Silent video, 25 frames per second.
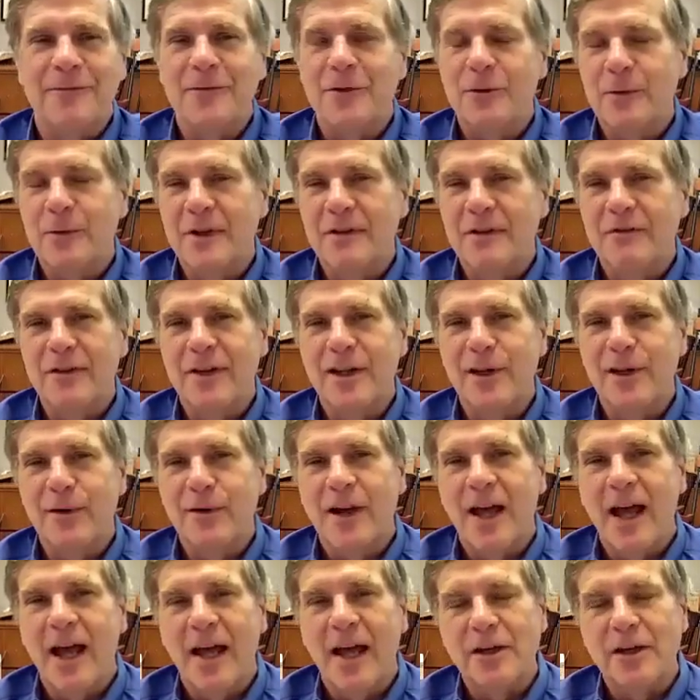We've either
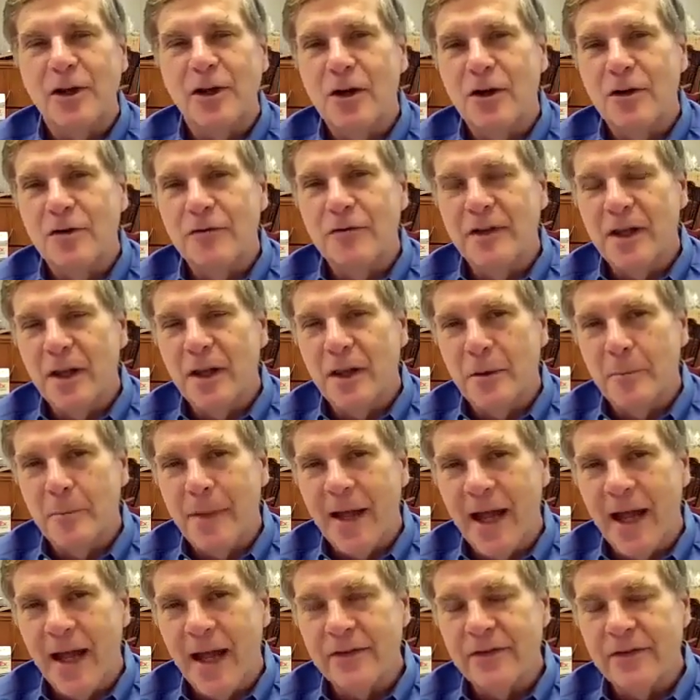gotten COVID in the
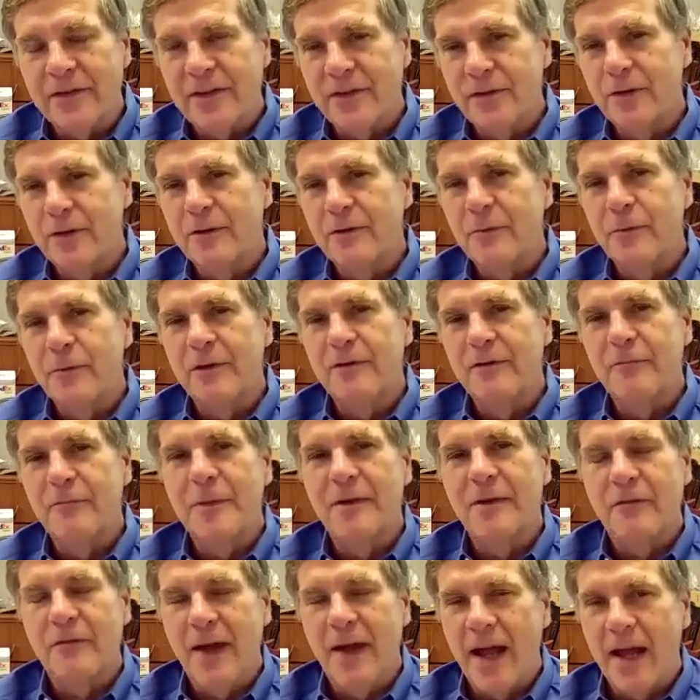past or we've
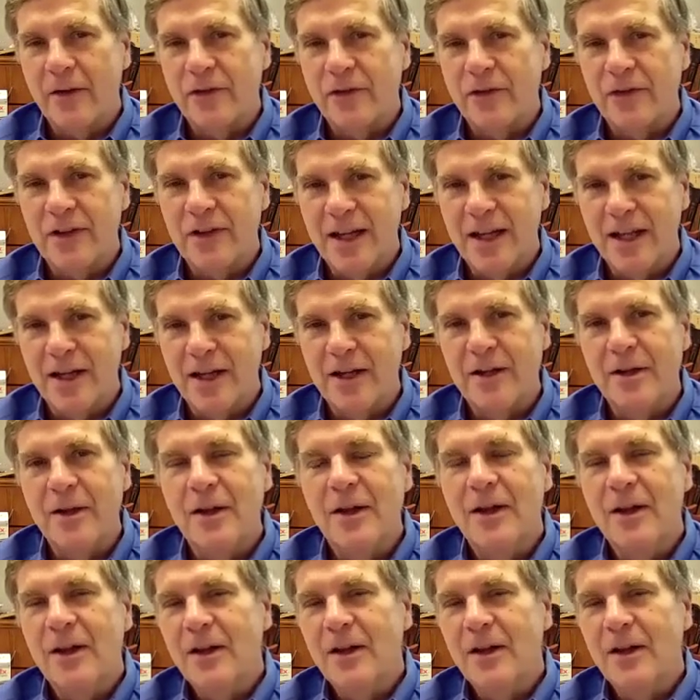been vaccinated,